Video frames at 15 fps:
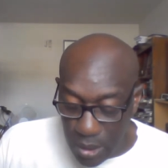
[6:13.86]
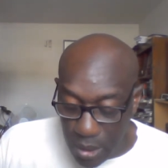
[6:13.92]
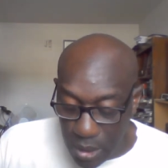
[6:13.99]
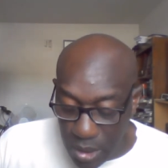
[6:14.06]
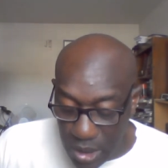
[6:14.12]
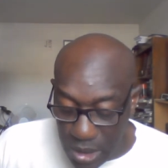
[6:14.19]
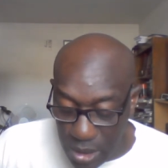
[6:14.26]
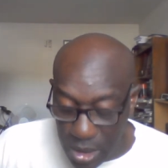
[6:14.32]

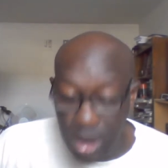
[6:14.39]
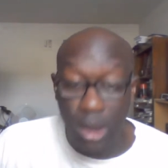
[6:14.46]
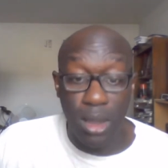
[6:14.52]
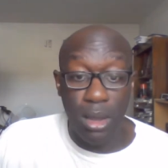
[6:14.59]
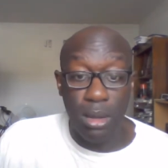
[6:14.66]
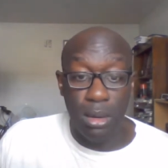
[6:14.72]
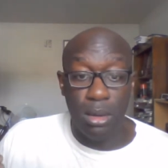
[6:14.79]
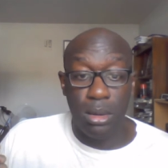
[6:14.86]
this is
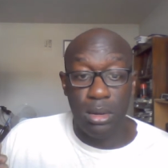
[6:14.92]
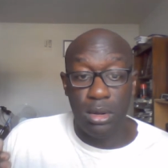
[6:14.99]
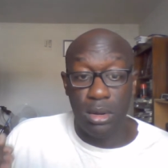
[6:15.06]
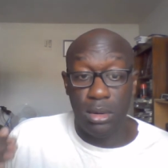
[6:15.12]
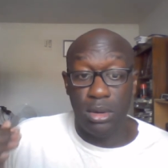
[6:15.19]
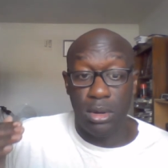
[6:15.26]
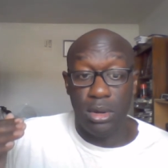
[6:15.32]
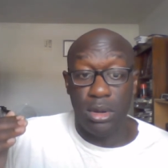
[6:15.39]
the the,
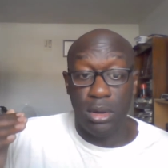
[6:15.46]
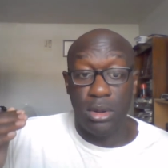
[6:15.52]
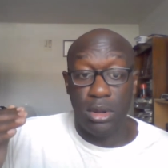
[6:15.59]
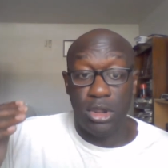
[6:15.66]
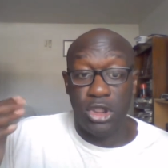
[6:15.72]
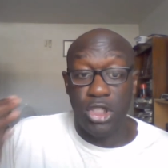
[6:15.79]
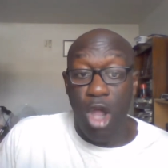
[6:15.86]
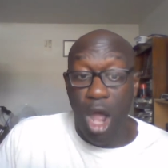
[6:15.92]
the,
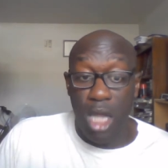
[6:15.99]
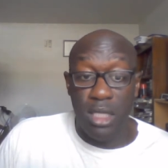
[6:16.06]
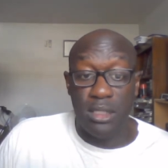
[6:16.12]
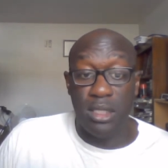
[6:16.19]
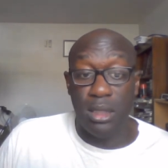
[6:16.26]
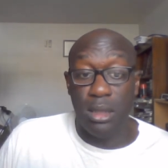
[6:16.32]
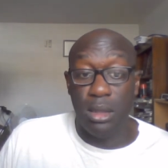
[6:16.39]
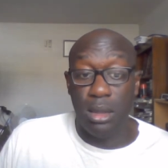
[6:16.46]
the
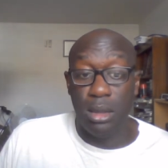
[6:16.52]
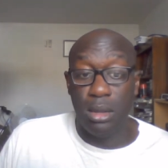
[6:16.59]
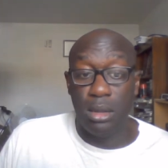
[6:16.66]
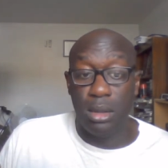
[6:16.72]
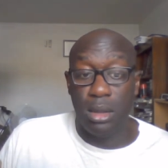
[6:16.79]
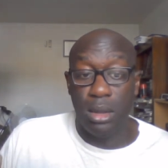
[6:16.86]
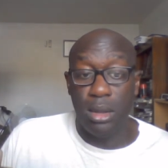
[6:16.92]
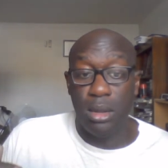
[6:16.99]
charlatan,
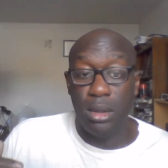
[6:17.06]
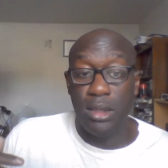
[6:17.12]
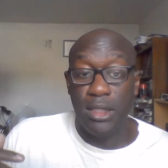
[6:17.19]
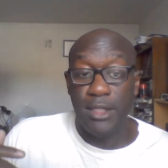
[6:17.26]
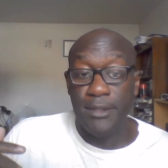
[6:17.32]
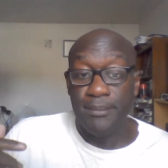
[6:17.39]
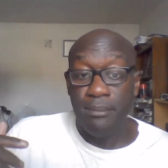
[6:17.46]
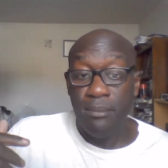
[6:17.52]
the,
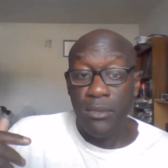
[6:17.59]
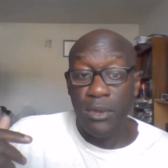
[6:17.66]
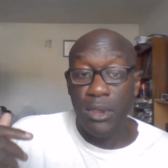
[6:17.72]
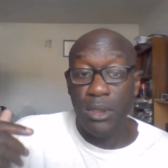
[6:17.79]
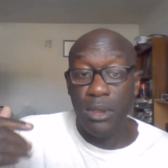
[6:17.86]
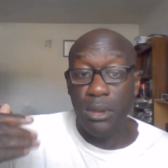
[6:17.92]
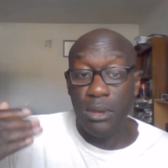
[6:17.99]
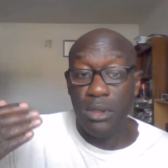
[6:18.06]
the
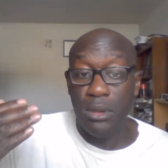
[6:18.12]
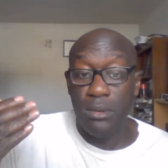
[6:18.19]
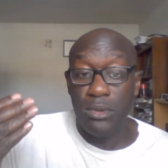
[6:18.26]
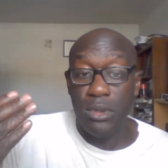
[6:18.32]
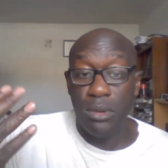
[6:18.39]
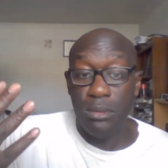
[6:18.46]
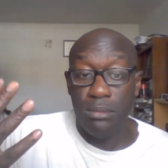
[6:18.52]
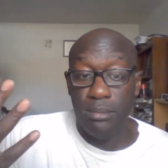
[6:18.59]
the the
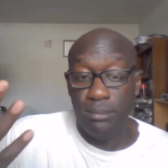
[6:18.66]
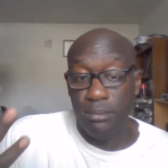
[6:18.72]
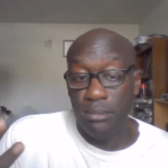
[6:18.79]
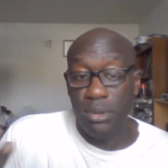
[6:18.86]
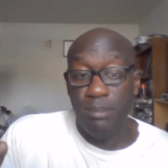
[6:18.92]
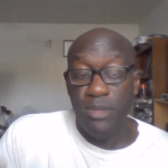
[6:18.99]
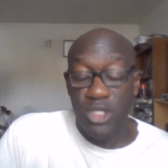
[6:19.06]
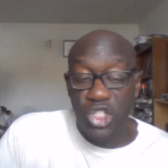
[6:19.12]

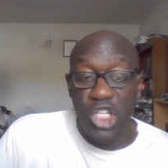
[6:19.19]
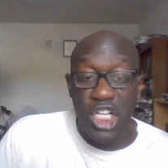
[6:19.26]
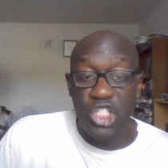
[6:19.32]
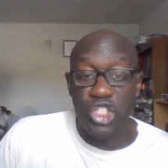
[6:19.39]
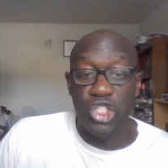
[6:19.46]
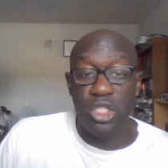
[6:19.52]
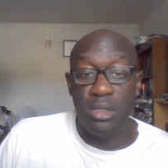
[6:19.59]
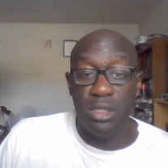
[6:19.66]
the, the
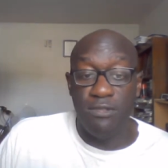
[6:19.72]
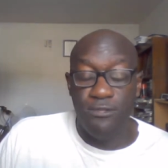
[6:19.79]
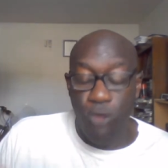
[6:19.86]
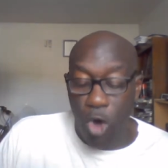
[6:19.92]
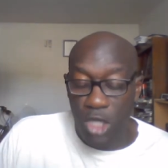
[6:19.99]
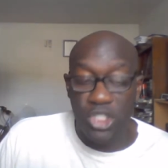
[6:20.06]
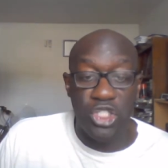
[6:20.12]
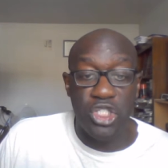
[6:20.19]
magician, the
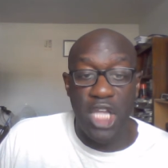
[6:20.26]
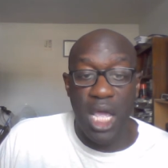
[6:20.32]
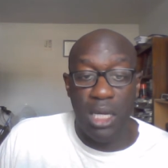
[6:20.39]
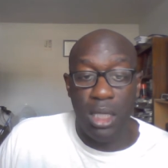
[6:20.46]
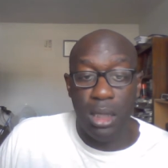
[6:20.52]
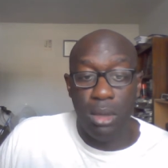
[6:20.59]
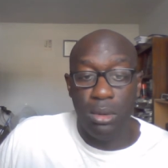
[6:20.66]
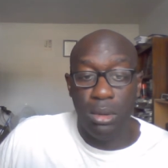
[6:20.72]
fortune
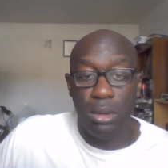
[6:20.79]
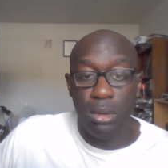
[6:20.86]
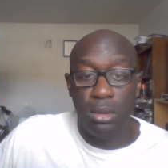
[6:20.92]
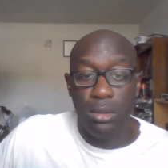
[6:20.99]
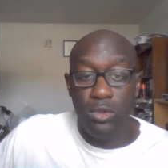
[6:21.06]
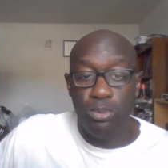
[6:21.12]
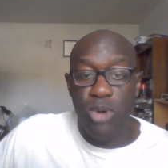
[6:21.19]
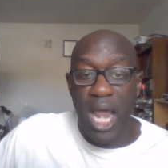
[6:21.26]
teller
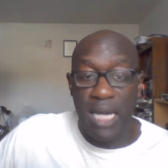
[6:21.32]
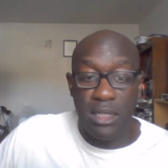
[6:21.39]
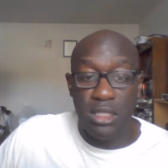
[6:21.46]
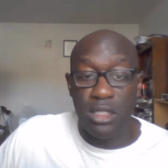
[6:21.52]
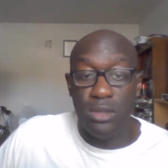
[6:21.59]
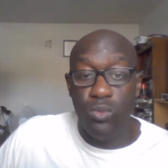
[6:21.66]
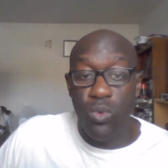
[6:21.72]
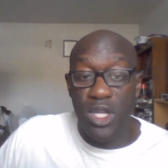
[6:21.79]
who, who
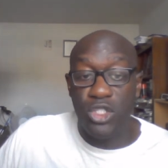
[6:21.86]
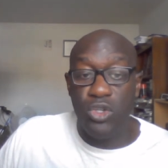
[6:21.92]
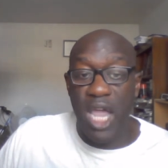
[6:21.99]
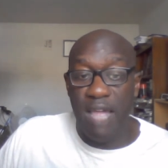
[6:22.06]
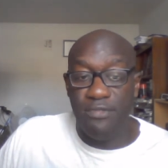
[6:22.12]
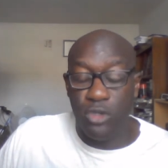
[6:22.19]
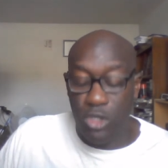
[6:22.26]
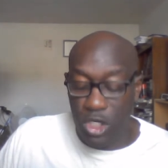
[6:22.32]
practicing
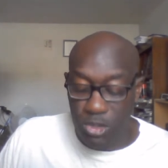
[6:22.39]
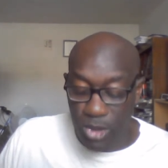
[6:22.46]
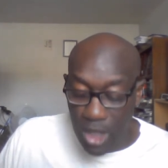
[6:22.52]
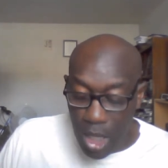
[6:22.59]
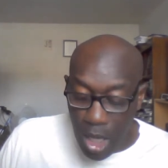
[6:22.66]
witchcraft and curse